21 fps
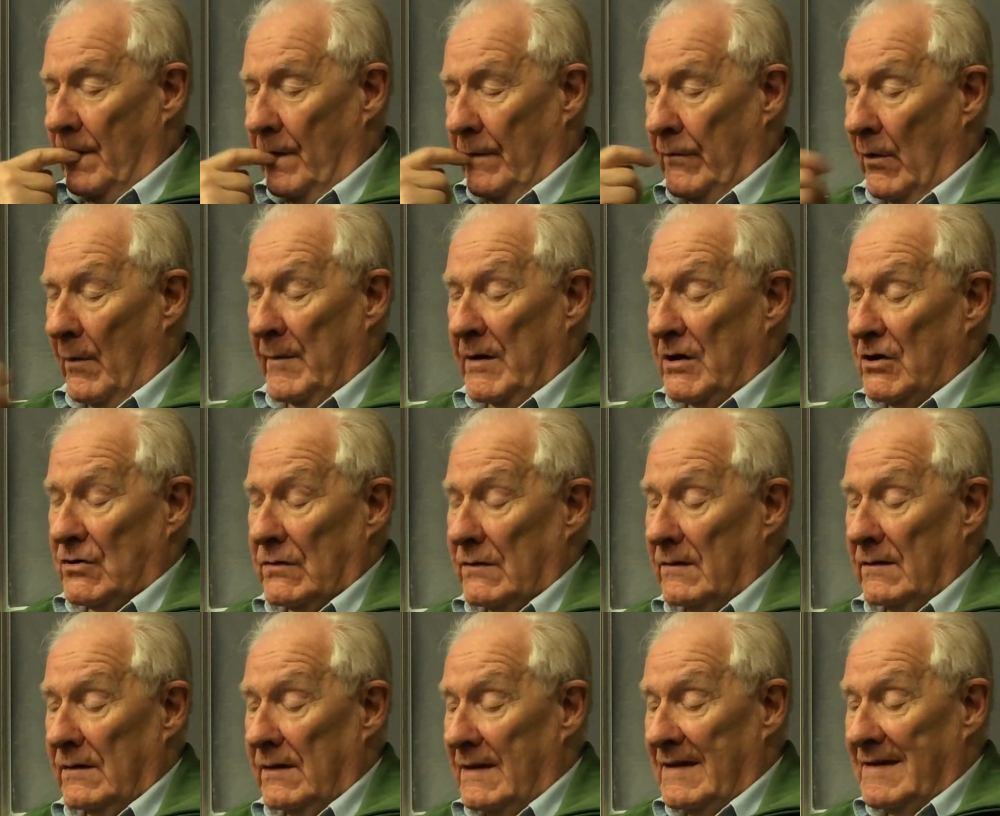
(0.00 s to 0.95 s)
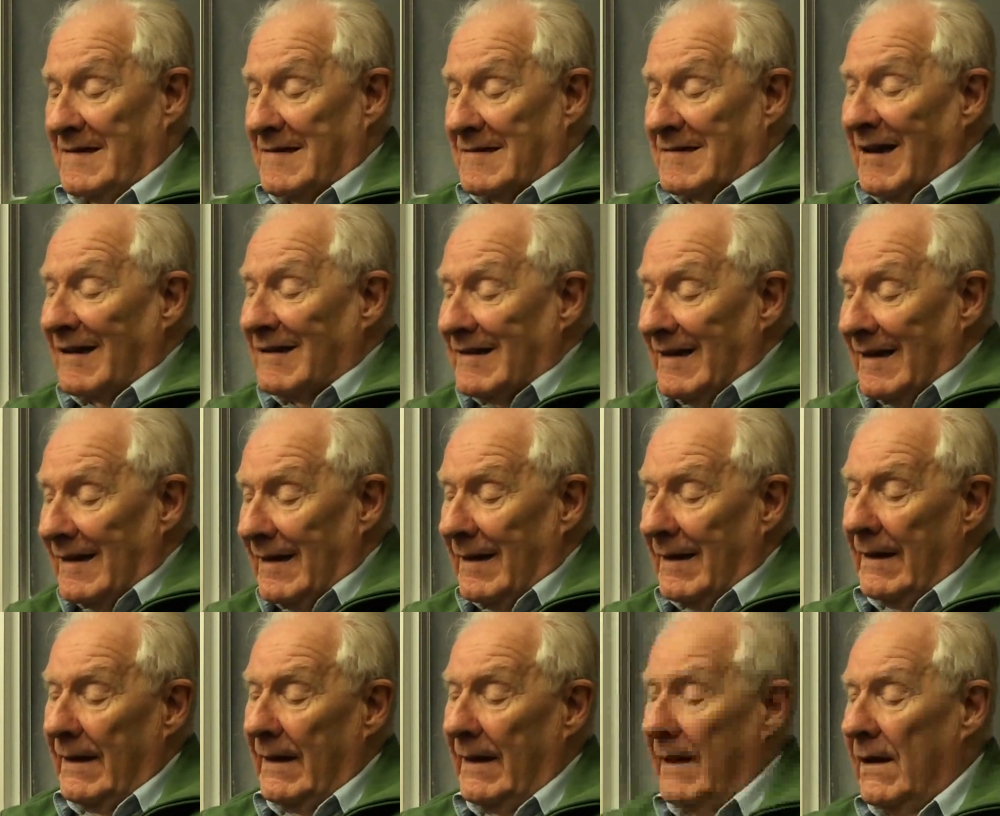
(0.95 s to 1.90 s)
formation is
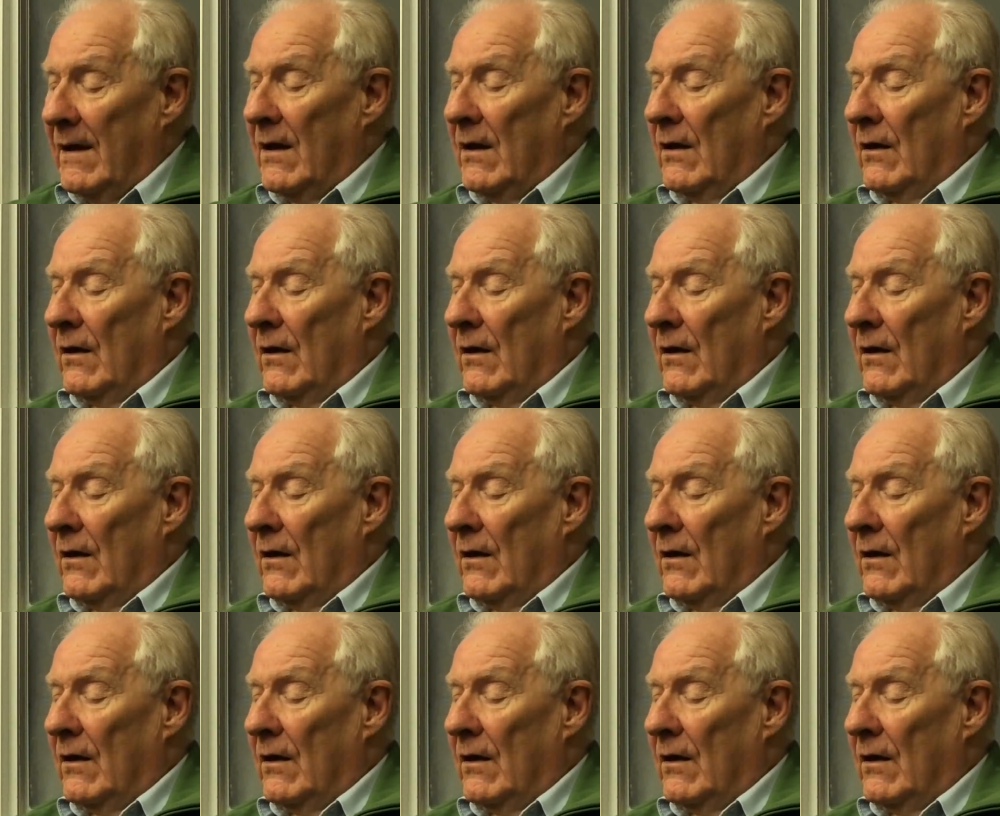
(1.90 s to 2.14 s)
certainly